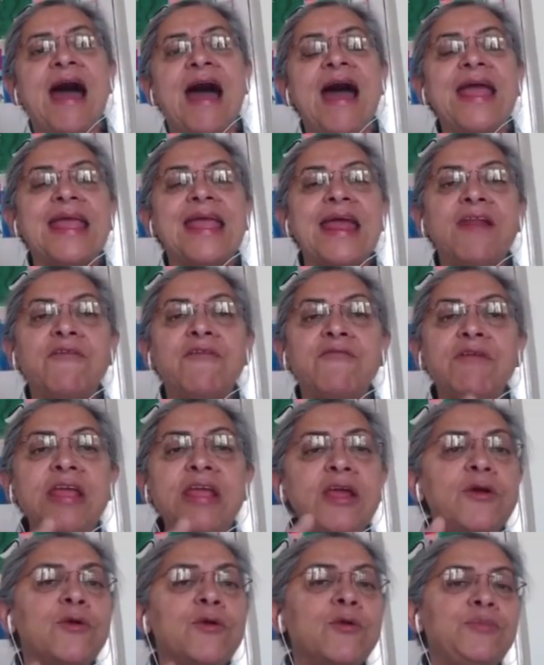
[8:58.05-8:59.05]
I can
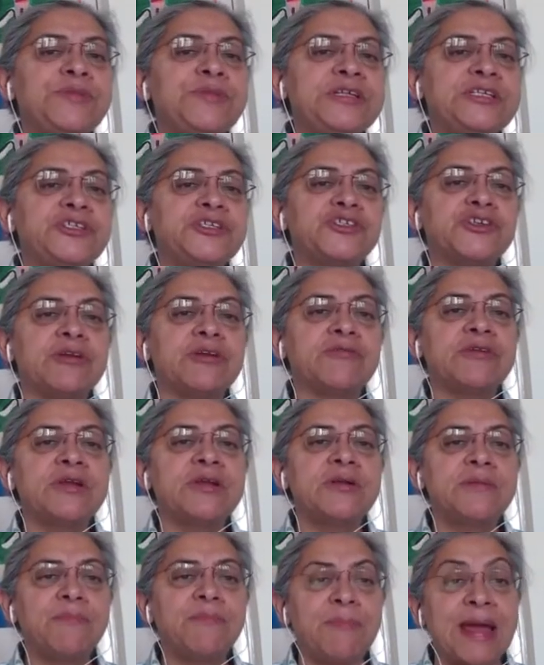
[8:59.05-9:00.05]
regroup these
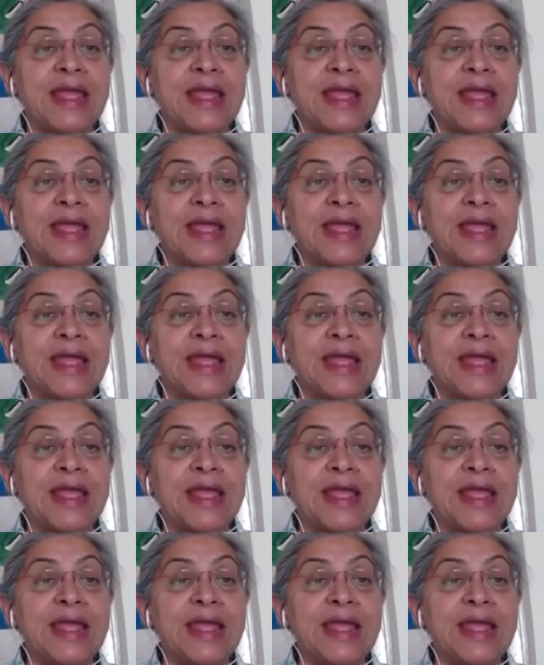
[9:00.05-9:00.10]
children